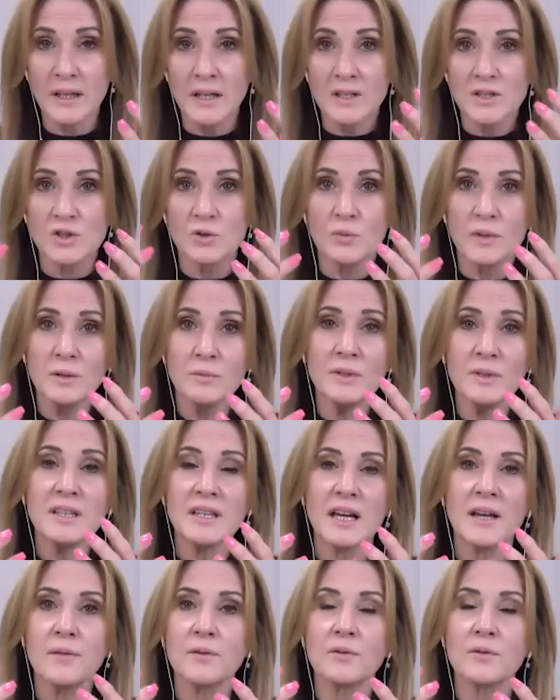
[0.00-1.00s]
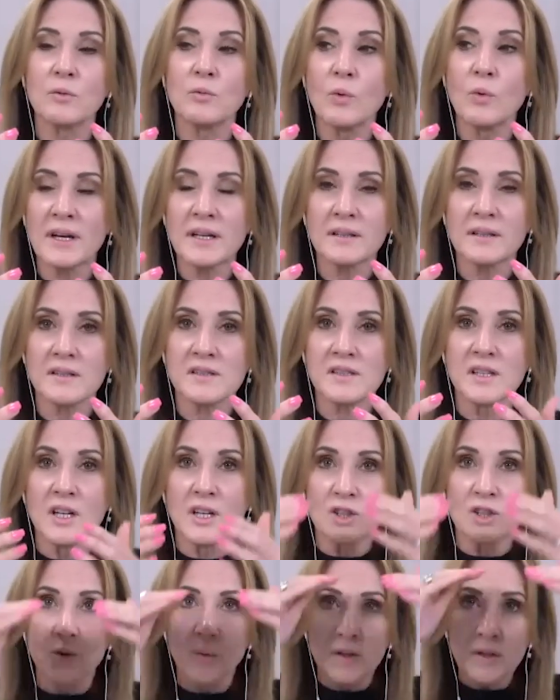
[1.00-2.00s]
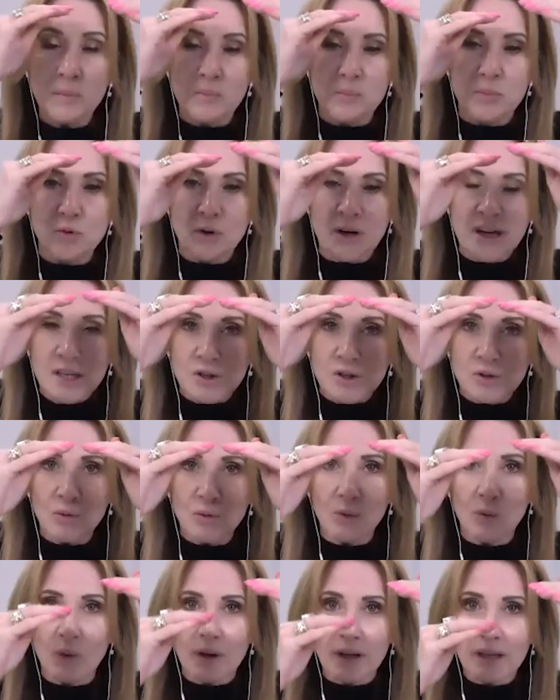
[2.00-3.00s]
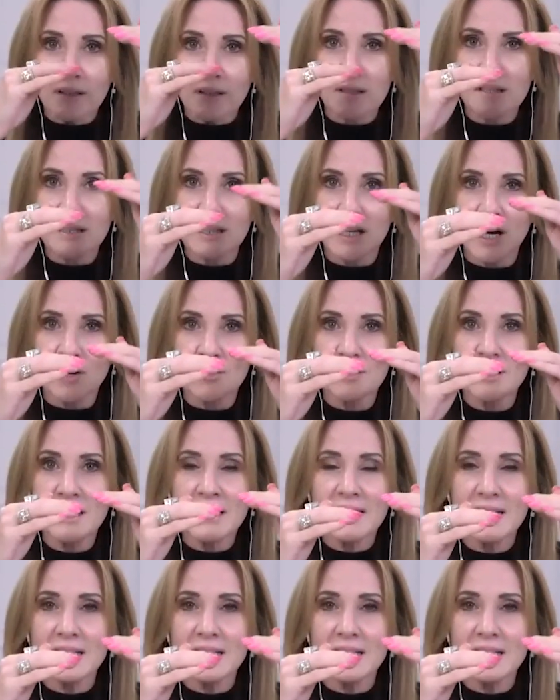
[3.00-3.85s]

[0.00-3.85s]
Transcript: So when we gather awareness, you want to break your awareness down